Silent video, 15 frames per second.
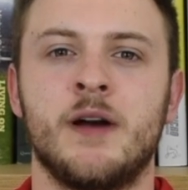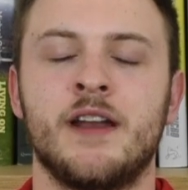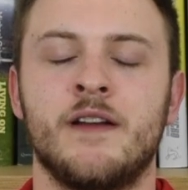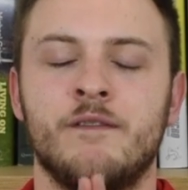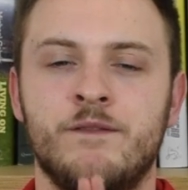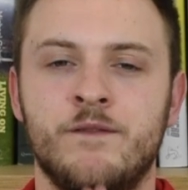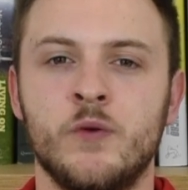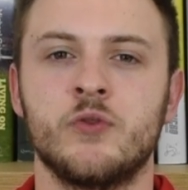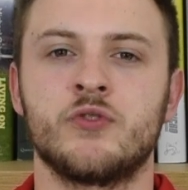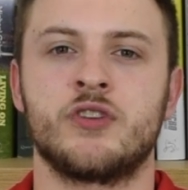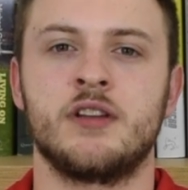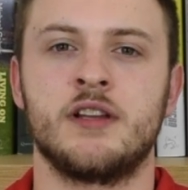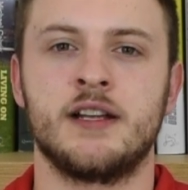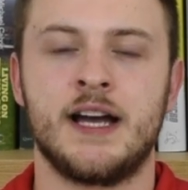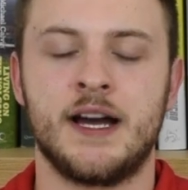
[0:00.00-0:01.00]
And
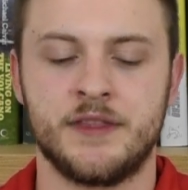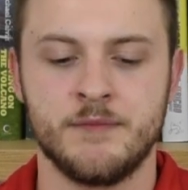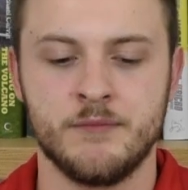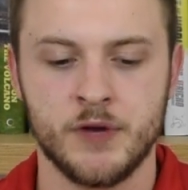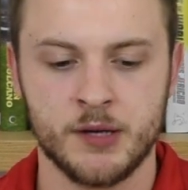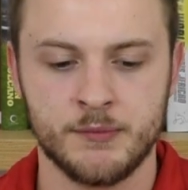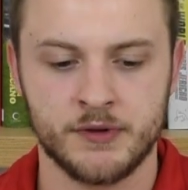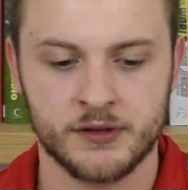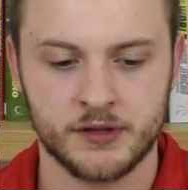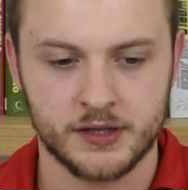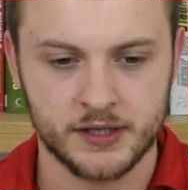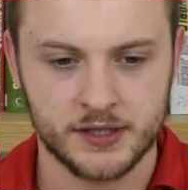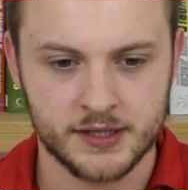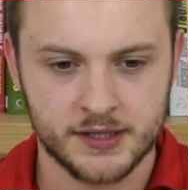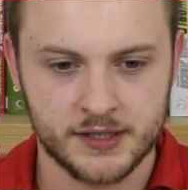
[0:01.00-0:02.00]
unfortunately, at the moment,
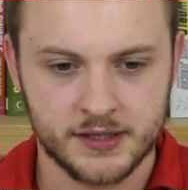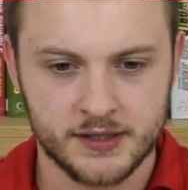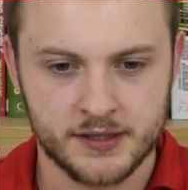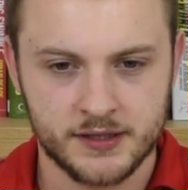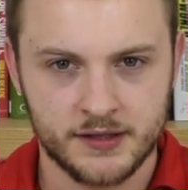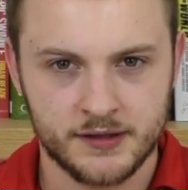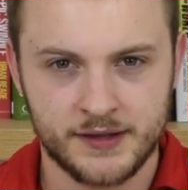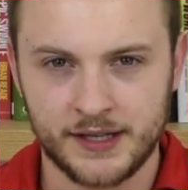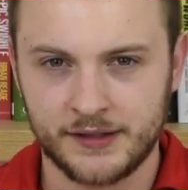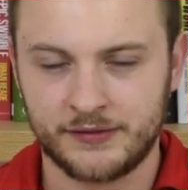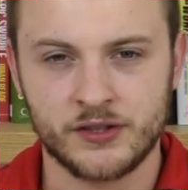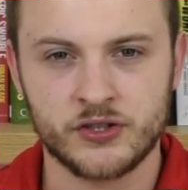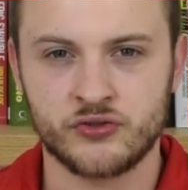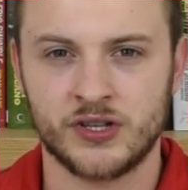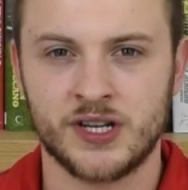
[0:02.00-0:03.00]
that's
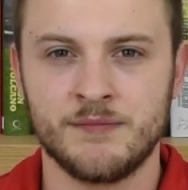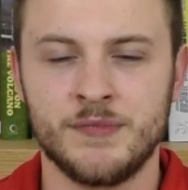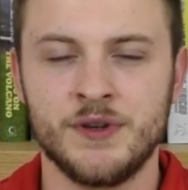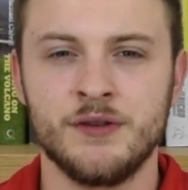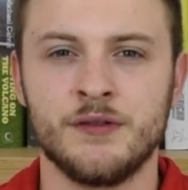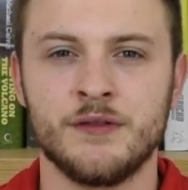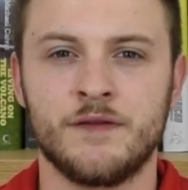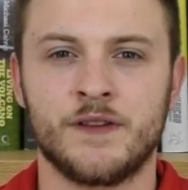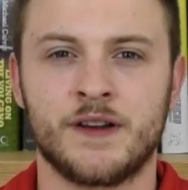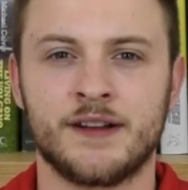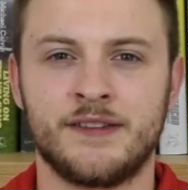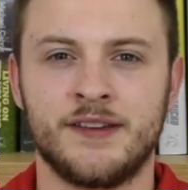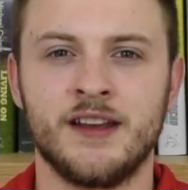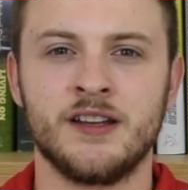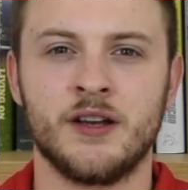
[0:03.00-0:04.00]
the dream move for
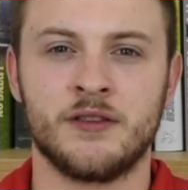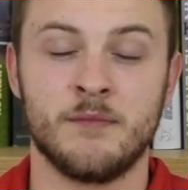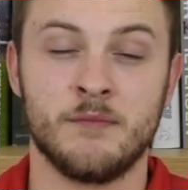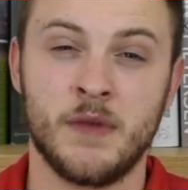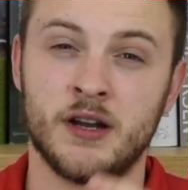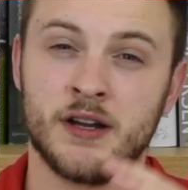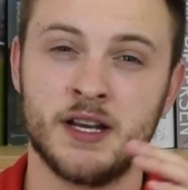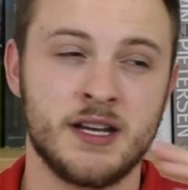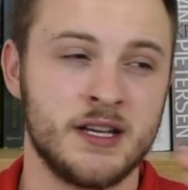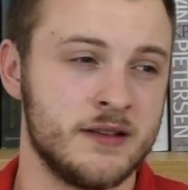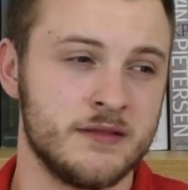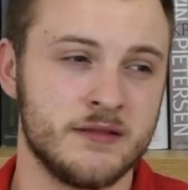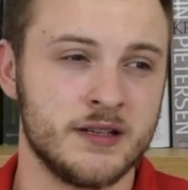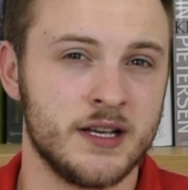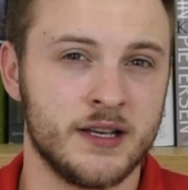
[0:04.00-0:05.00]
Coutinho. The
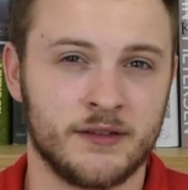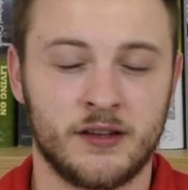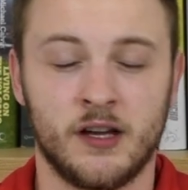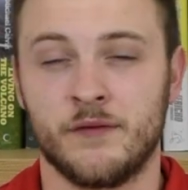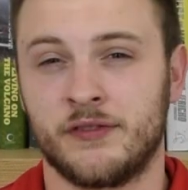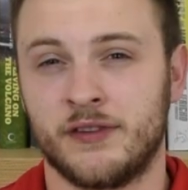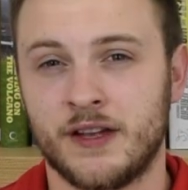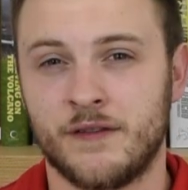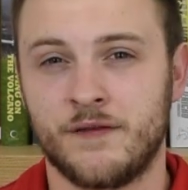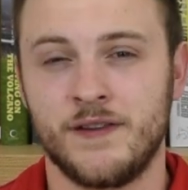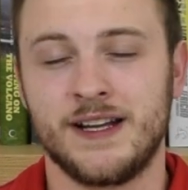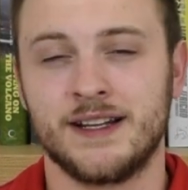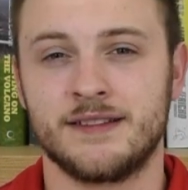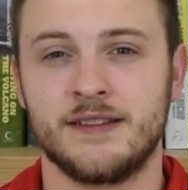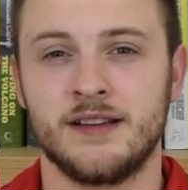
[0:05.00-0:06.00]
money is obviously a
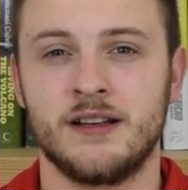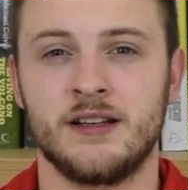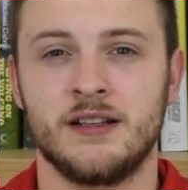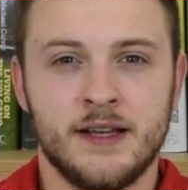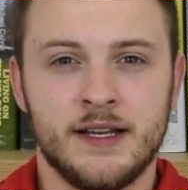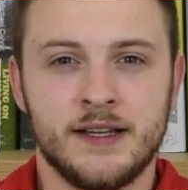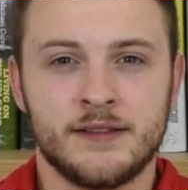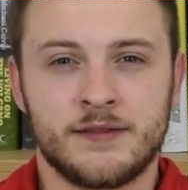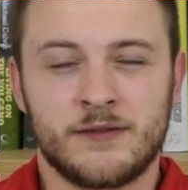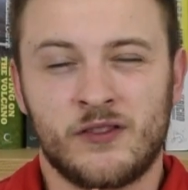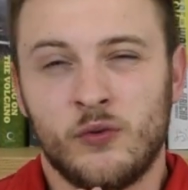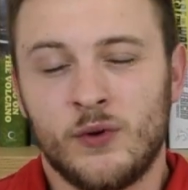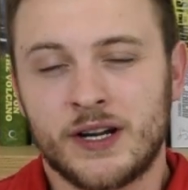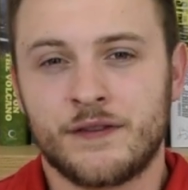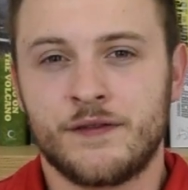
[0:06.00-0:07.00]
factor. He's
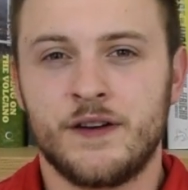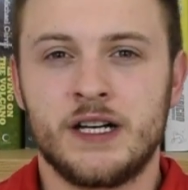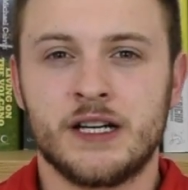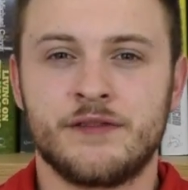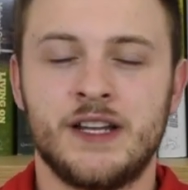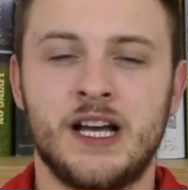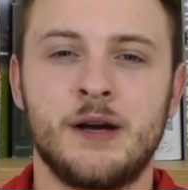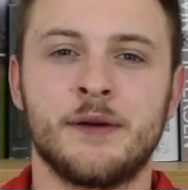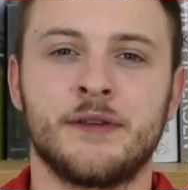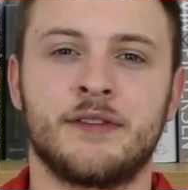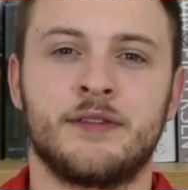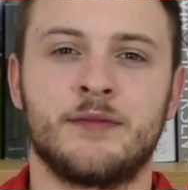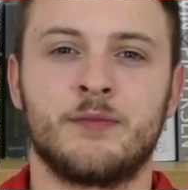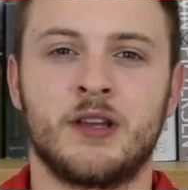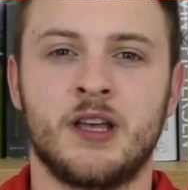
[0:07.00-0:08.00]
25 now.
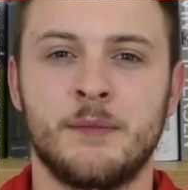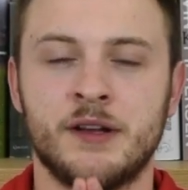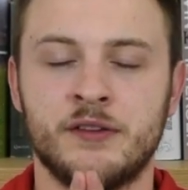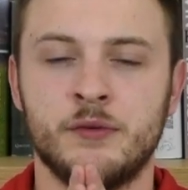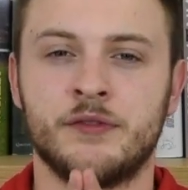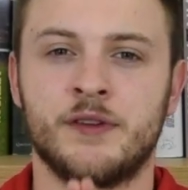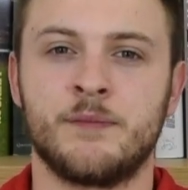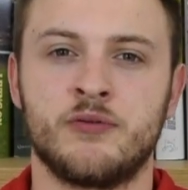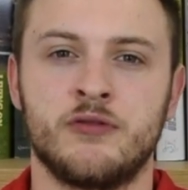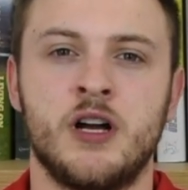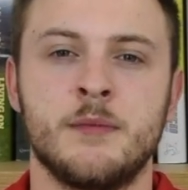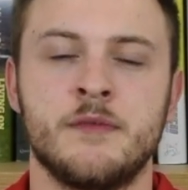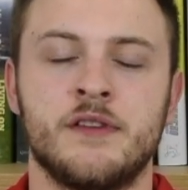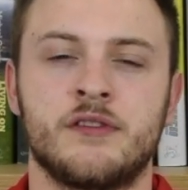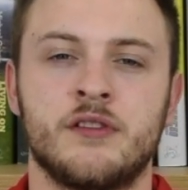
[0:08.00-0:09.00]
He's coming towards the
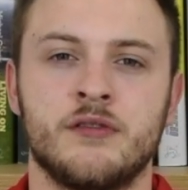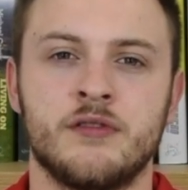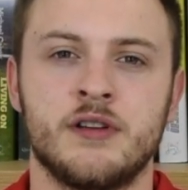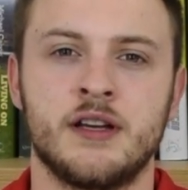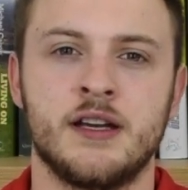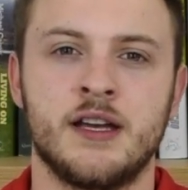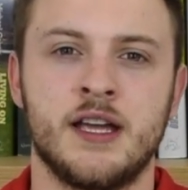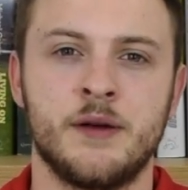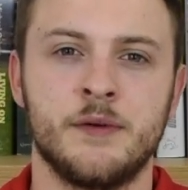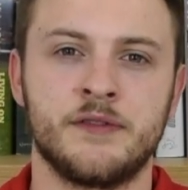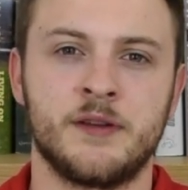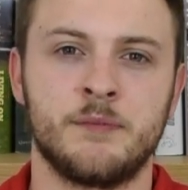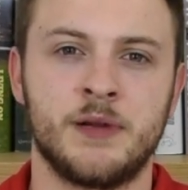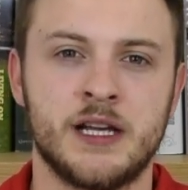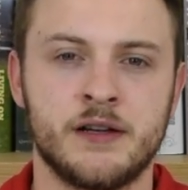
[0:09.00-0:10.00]
prime of his career. He wants
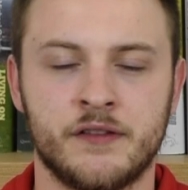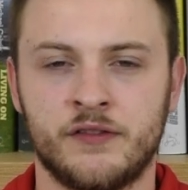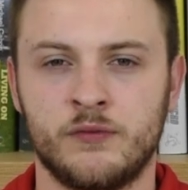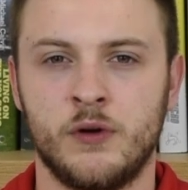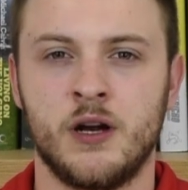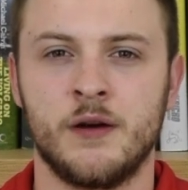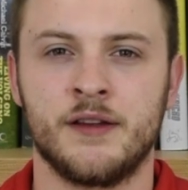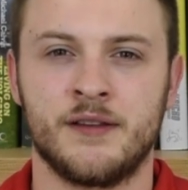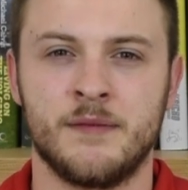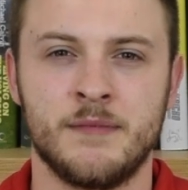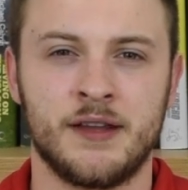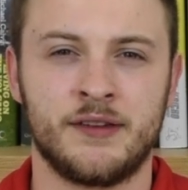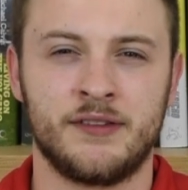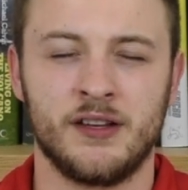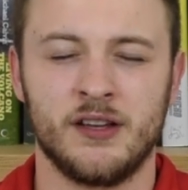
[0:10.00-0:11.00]
to play with Suarez and
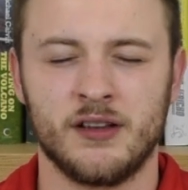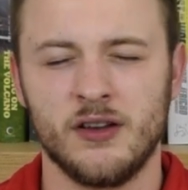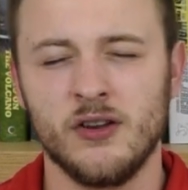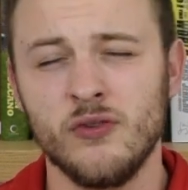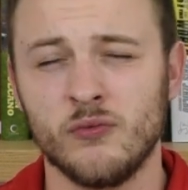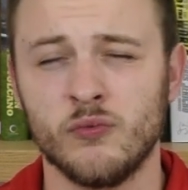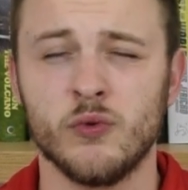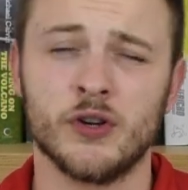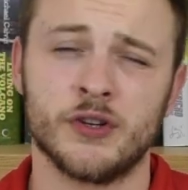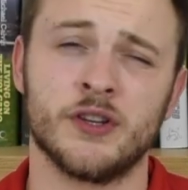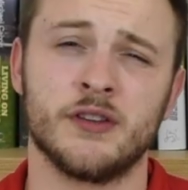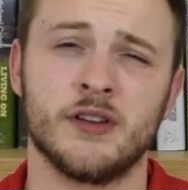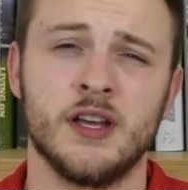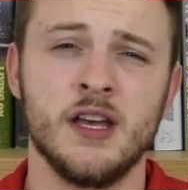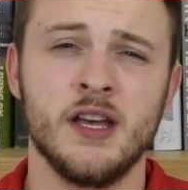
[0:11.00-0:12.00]
Messi. Who
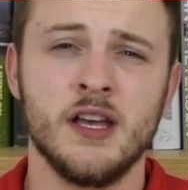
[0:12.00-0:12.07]
wouldn't?